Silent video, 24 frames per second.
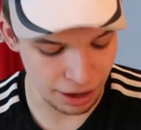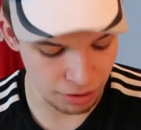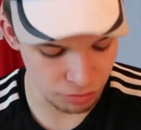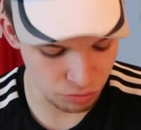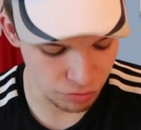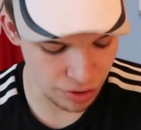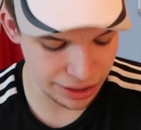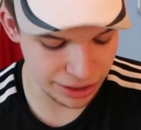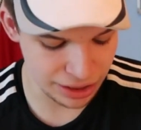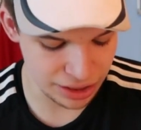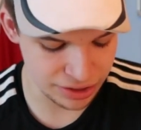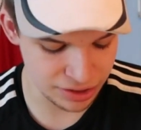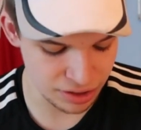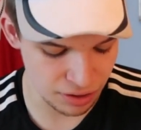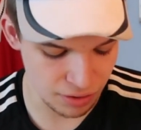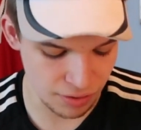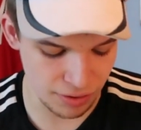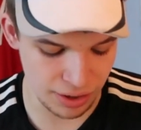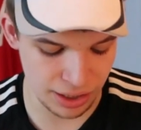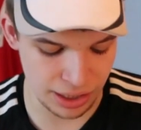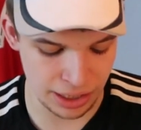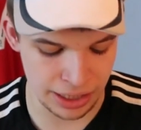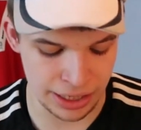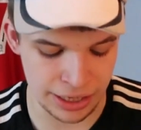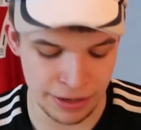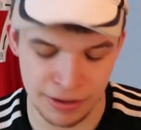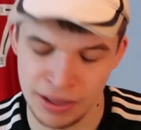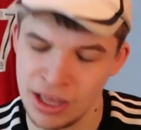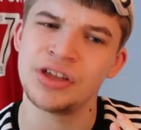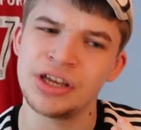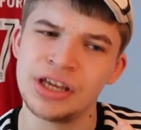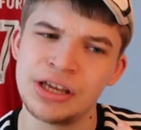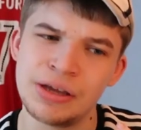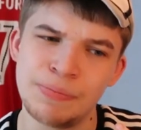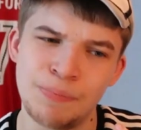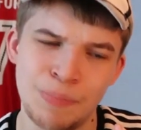I rate this highly.
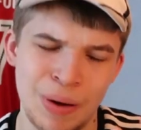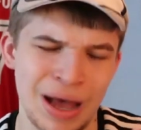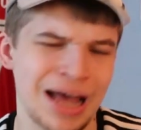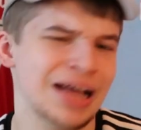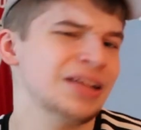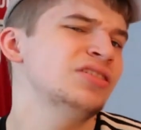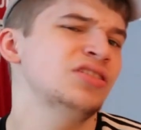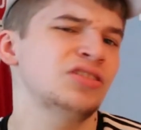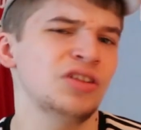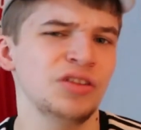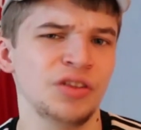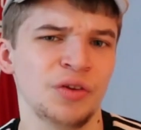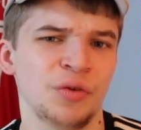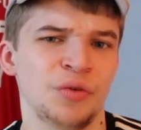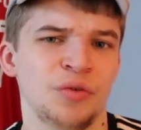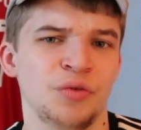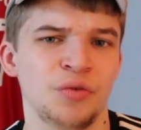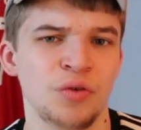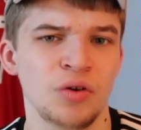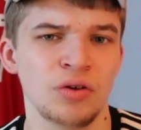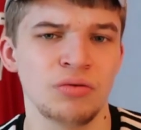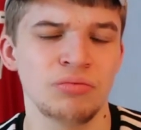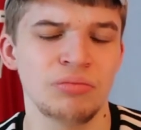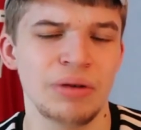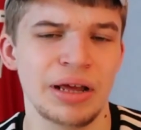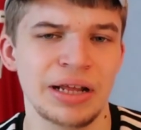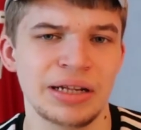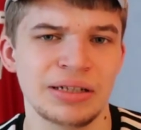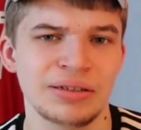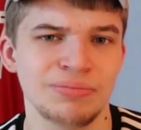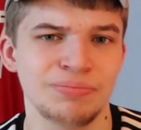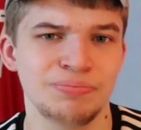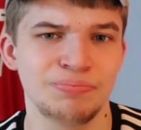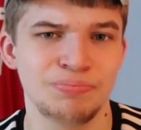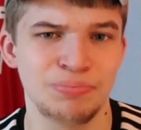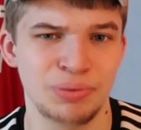The patterns on the front
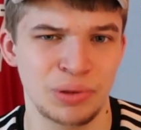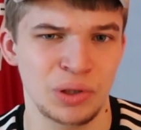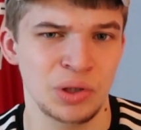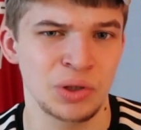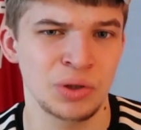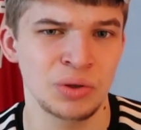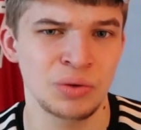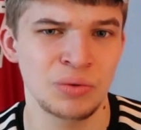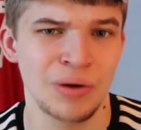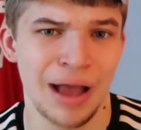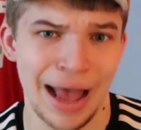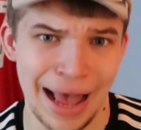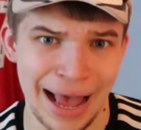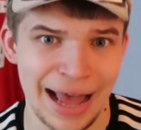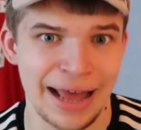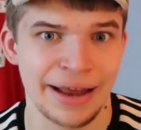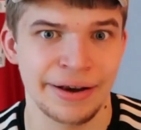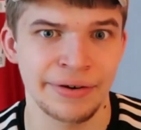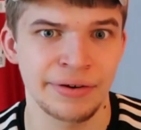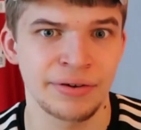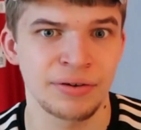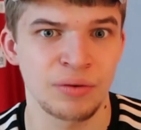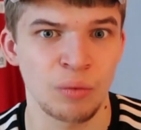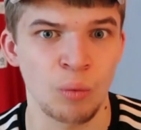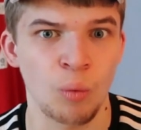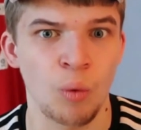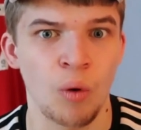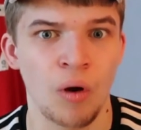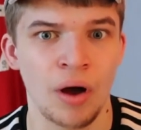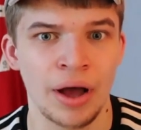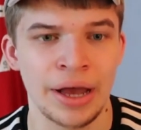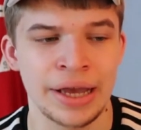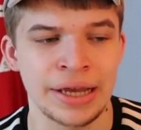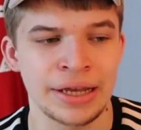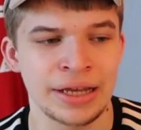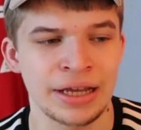in blue and
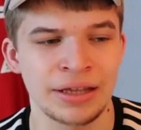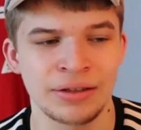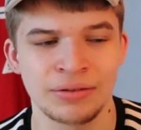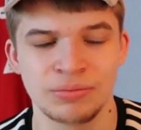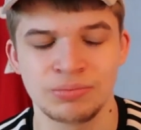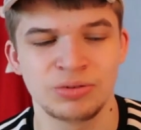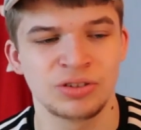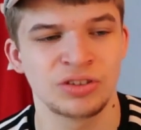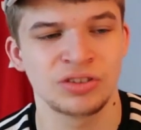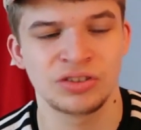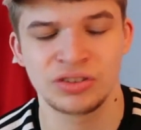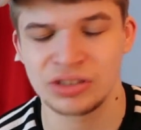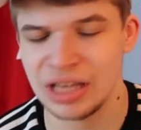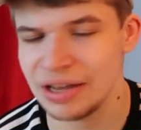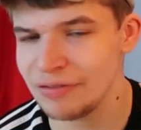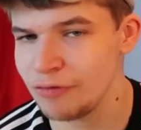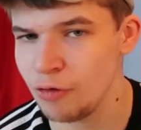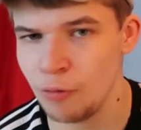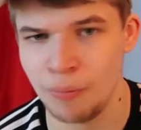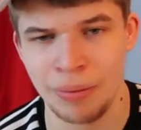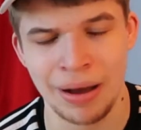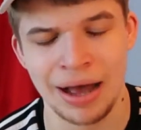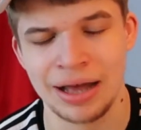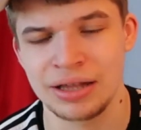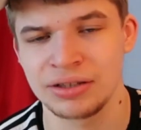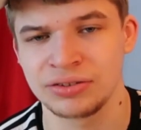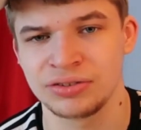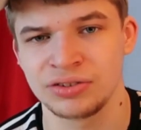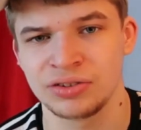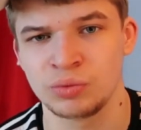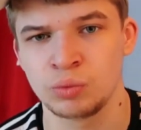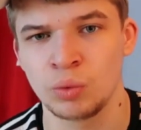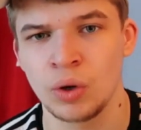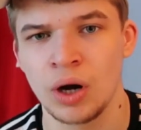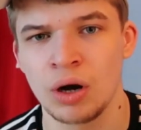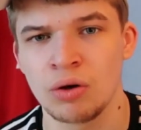white and several patterns
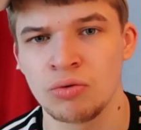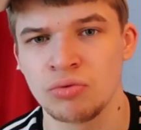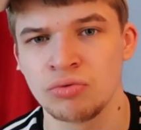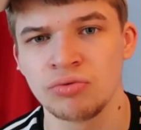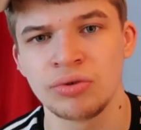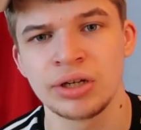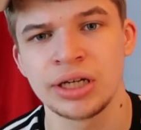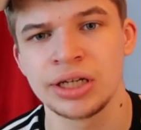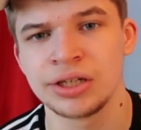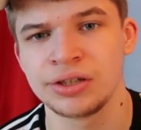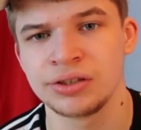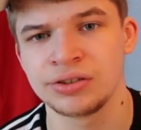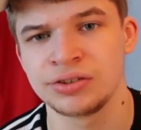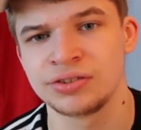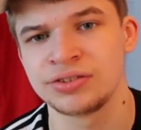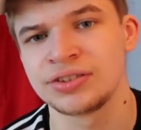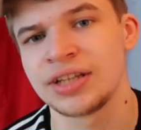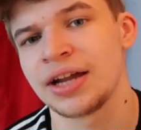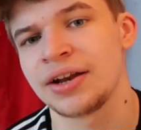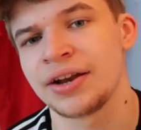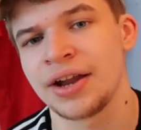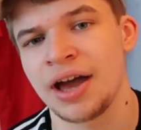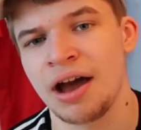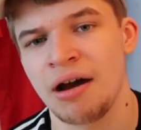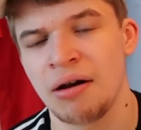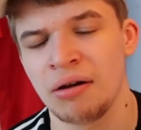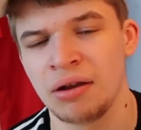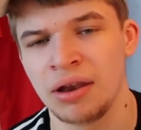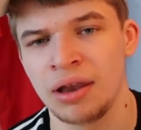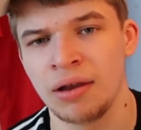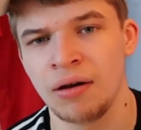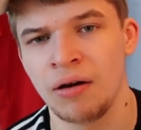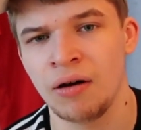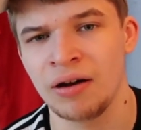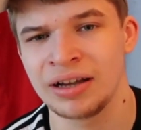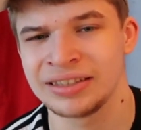as well really do stand out a
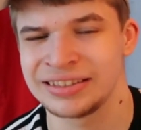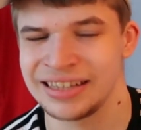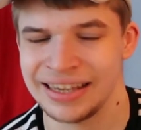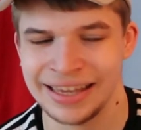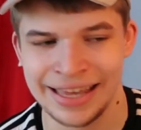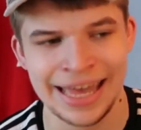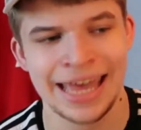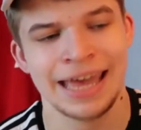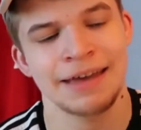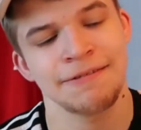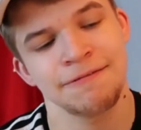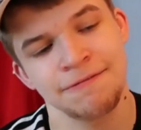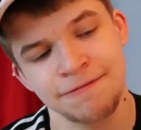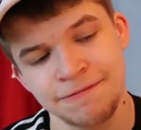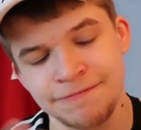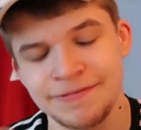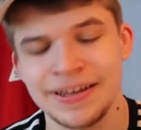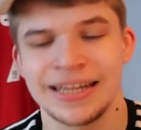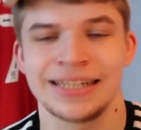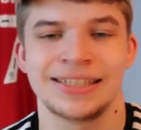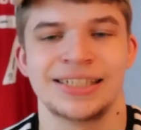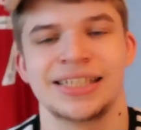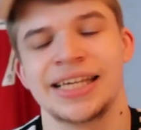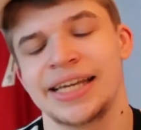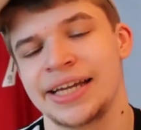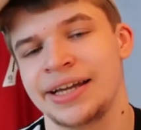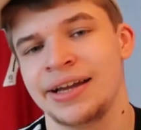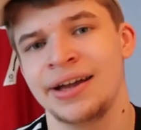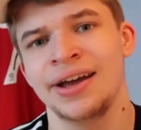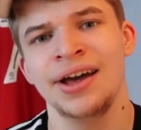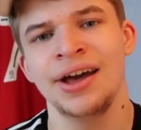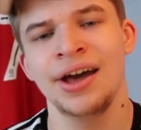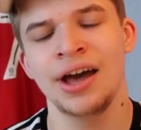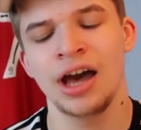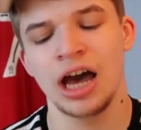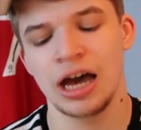lot. It's a kit fitting
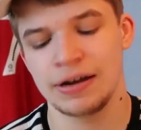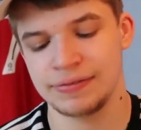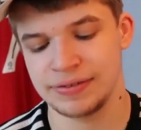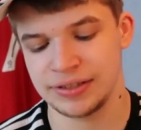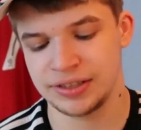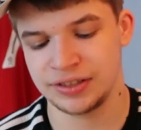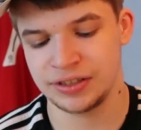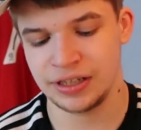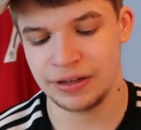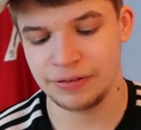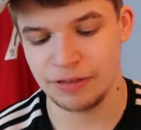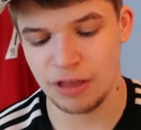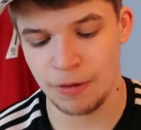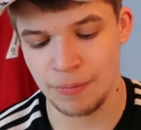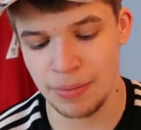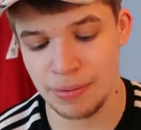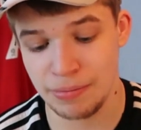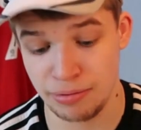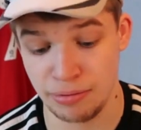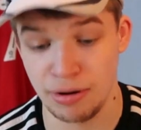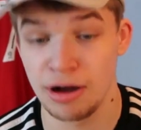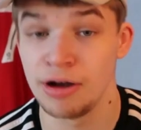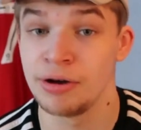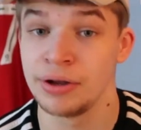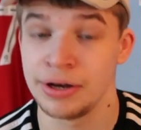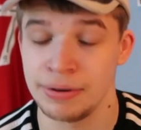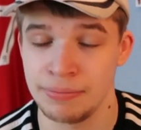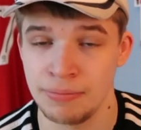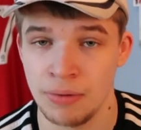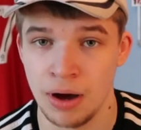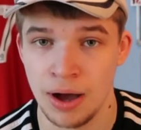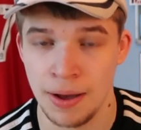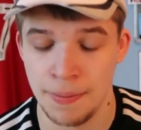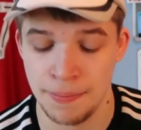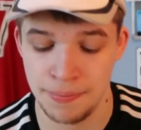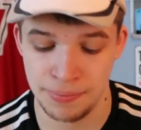of a team that have been promoted, in
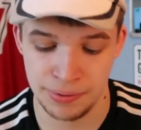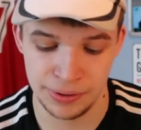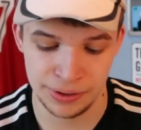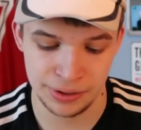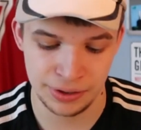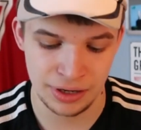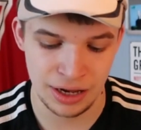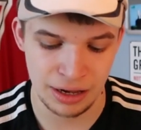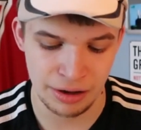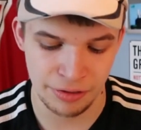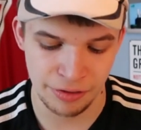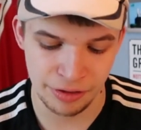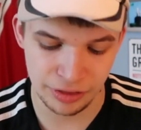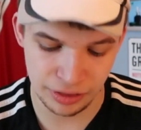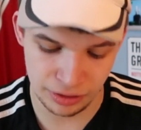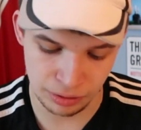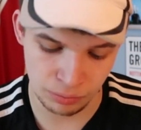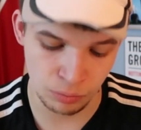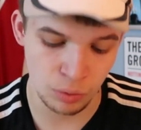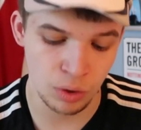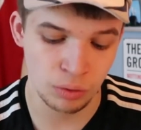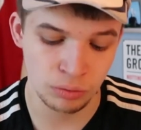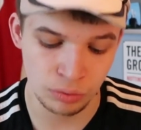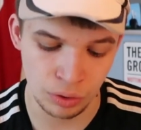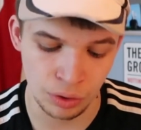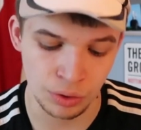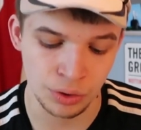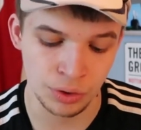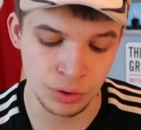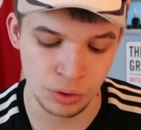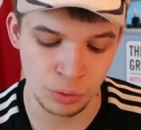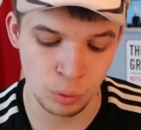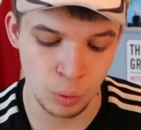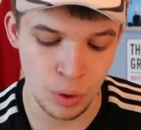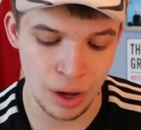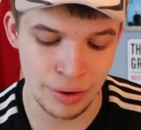my opinion, and I think they will look
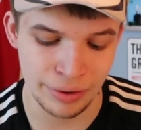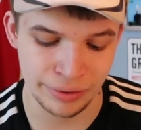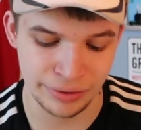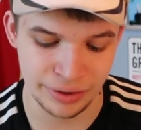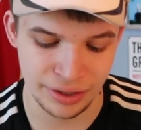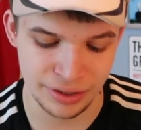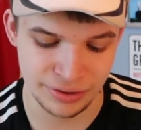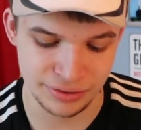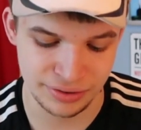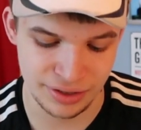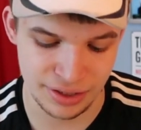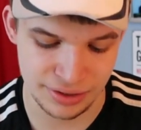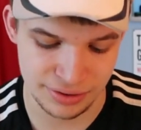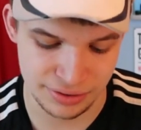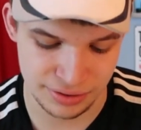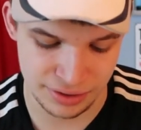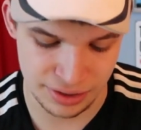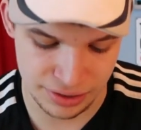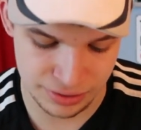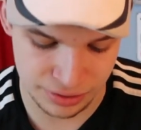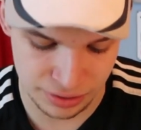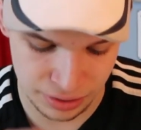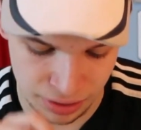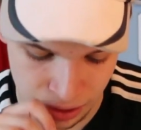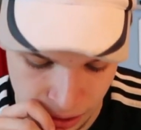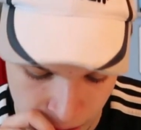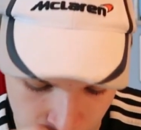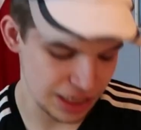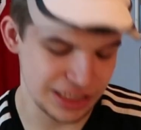good wearing this season.